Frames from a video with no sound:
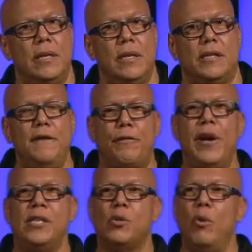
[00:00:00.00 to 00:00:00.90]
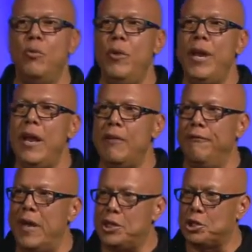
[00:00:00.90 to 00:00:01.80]
See, friends, when we
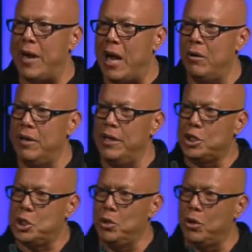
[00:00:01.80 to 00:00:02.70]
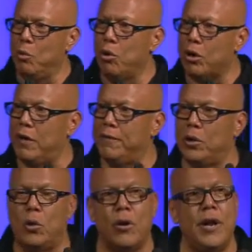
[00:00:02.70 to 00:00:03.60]
venture out into the work of the Lord